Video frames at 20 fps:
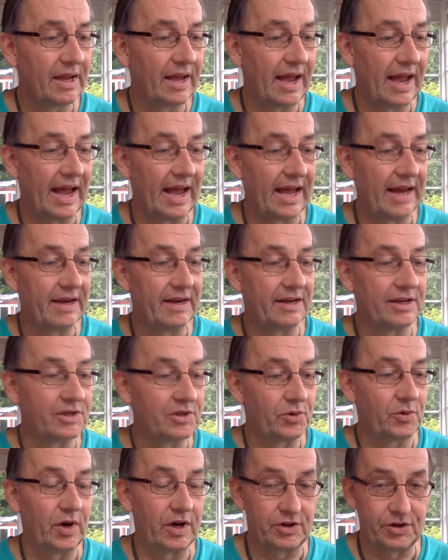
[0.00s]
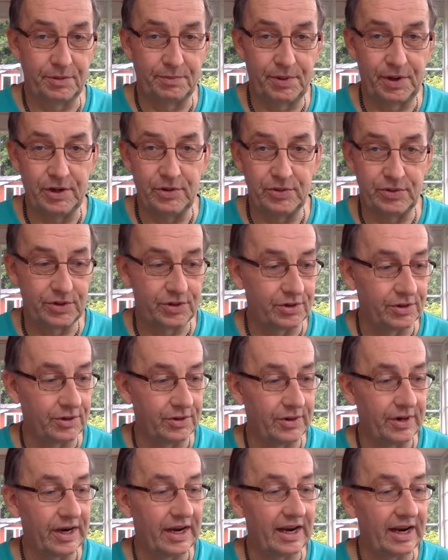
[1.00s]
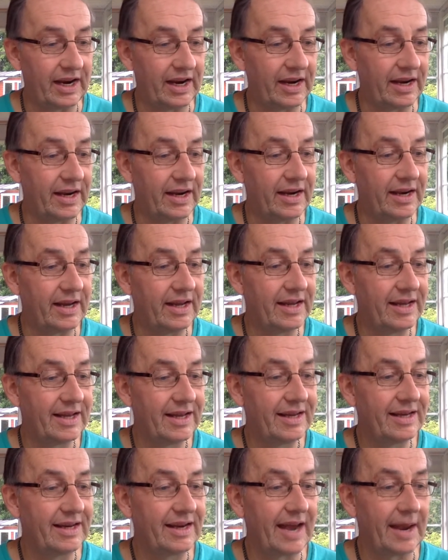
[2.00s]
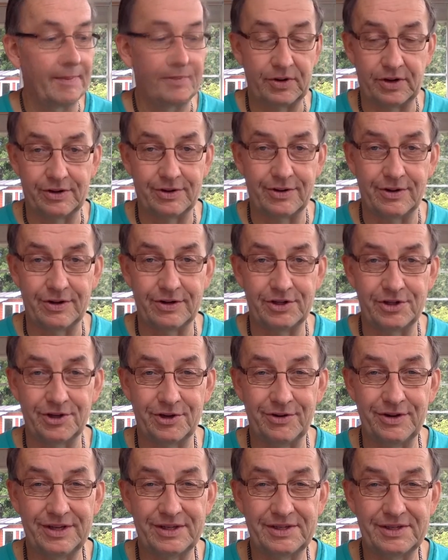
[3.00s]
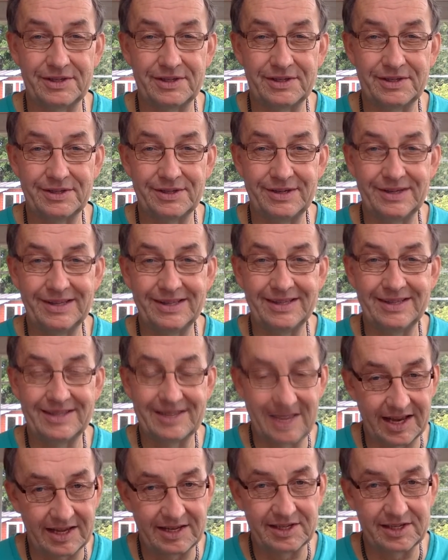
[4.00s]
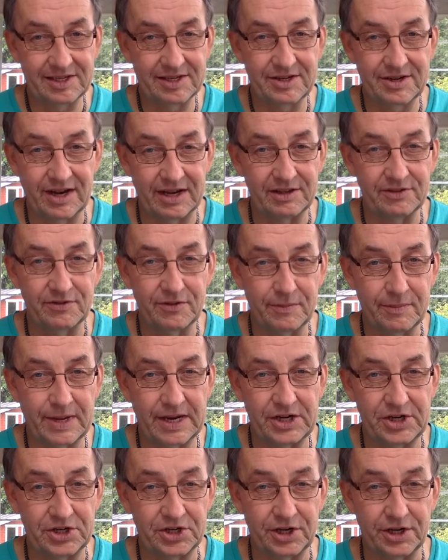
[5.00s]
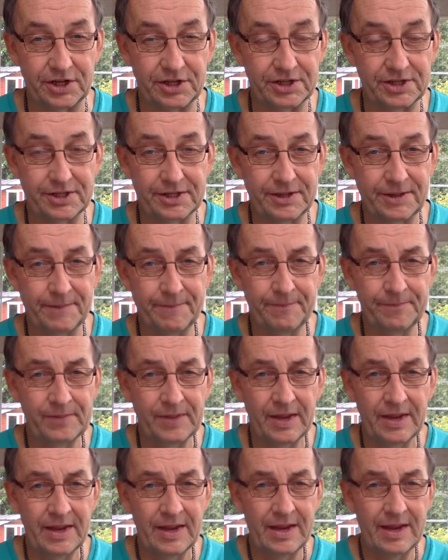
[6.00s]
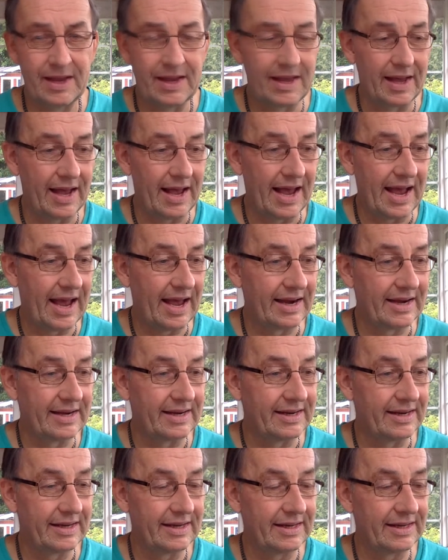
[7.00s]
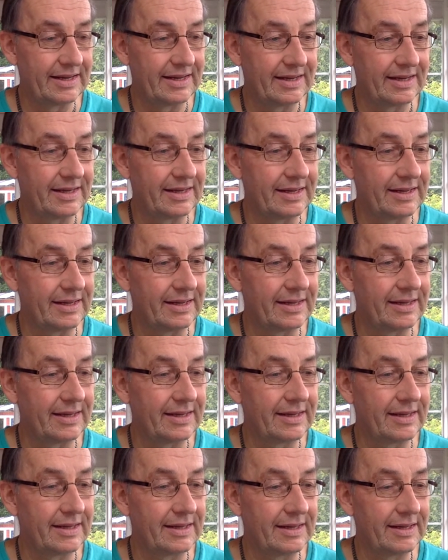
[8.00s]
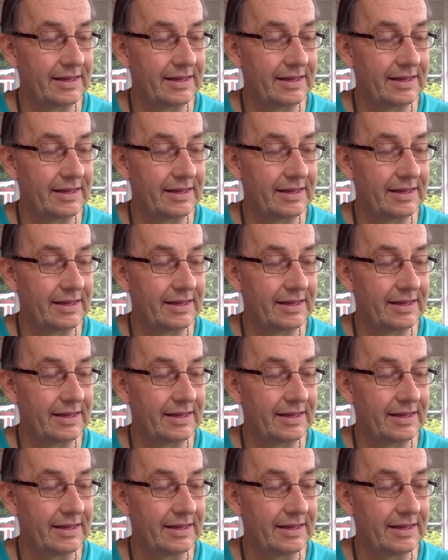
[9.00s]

and a square to Pluto in Capricorn. So it's intense transformations. And uh,